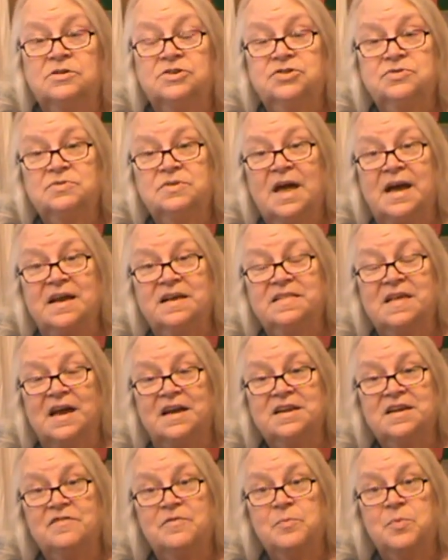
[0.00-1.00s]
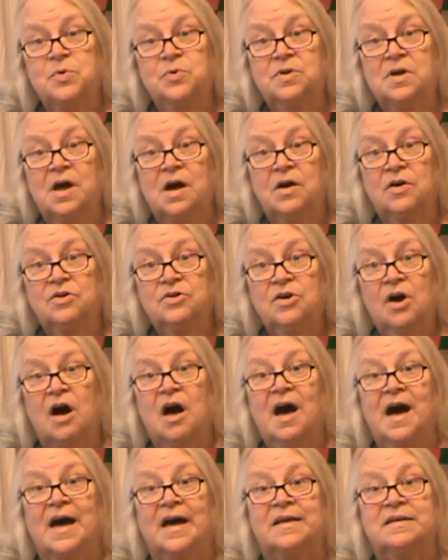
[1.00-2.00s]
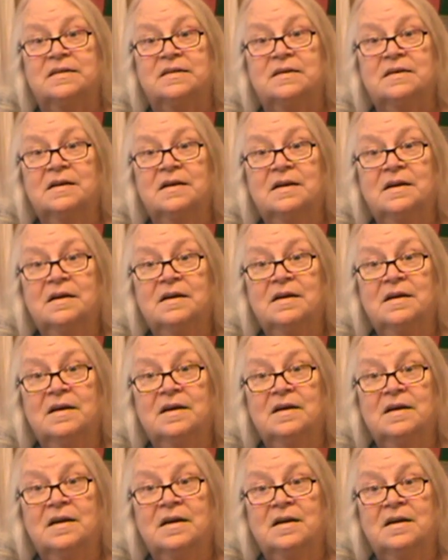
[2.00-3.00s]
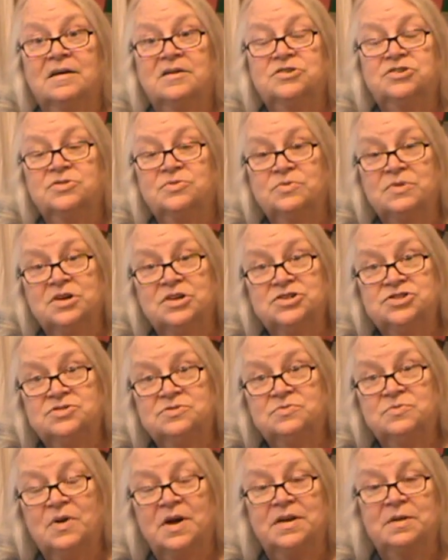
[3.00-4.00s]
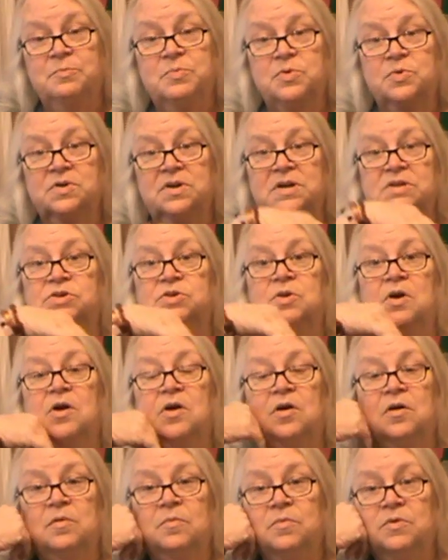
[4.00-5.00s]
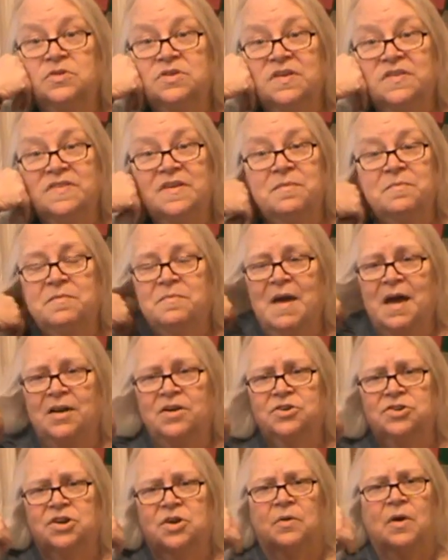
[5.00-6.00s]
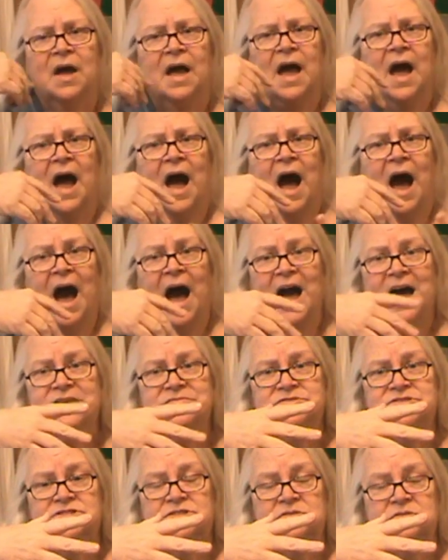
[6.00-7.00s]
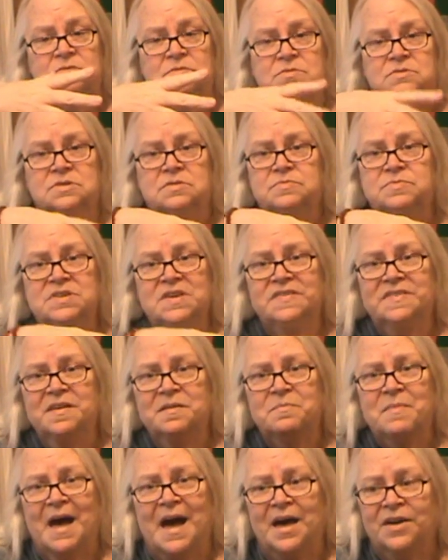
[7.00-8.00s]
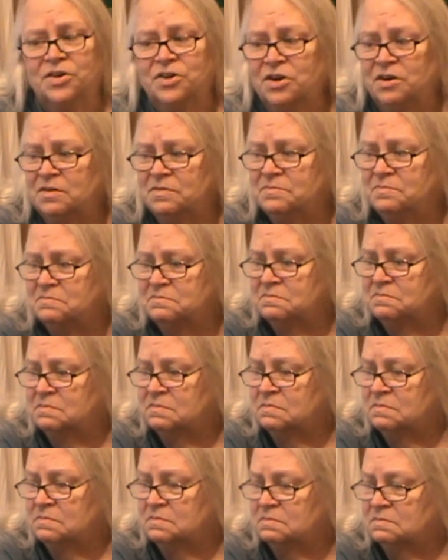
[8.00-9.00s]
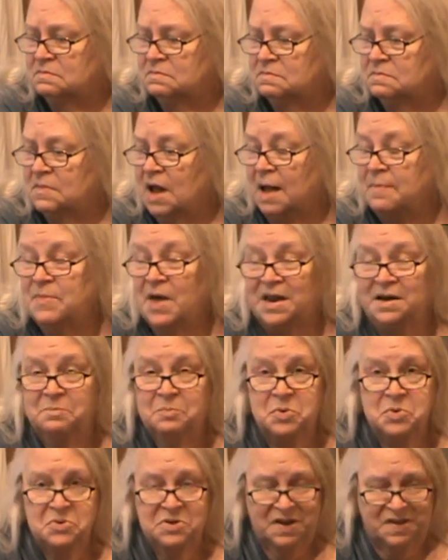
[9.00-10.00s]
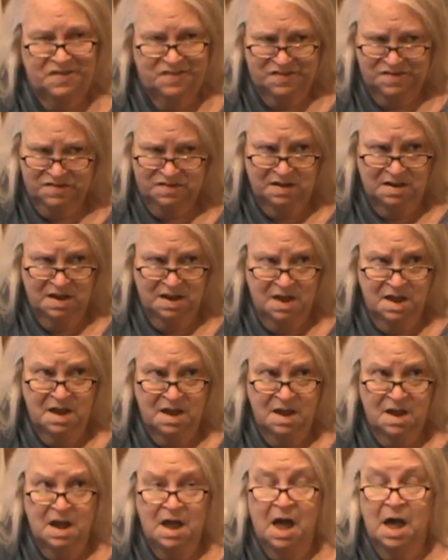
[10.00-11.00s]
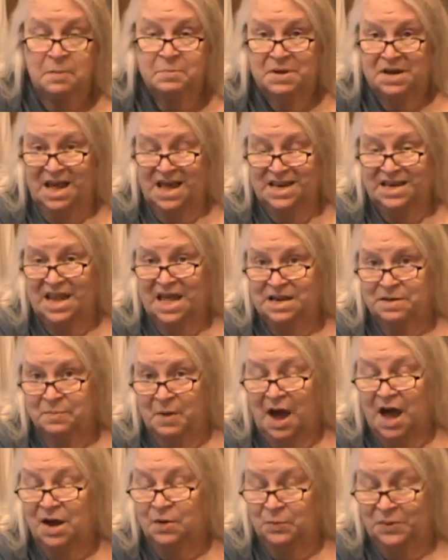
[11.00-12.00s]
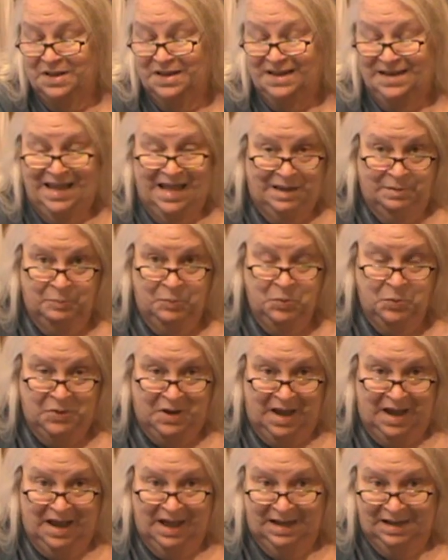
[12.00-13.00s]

Do you like the idea of Buddha or not? Do, do you want a Buddha in your home or does it matter to you? I have two. Does it matter? I'm not a Buddhist, but I like, I really like Buddha.